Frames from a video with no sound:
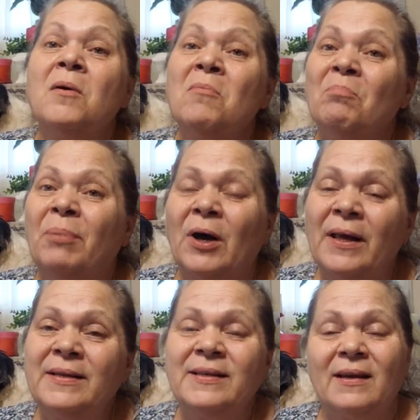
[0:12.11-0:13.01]

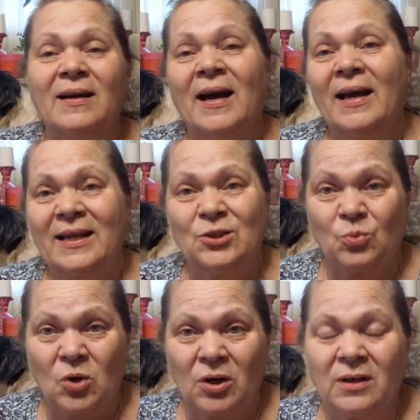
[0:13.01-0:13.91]
but I had to
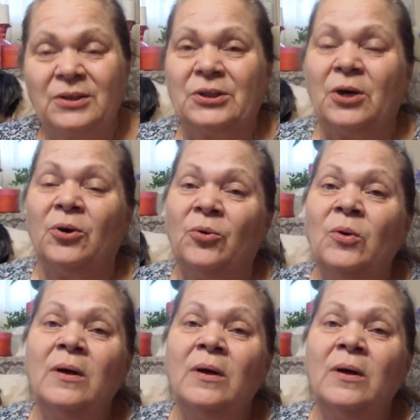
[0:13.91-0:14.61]
work, so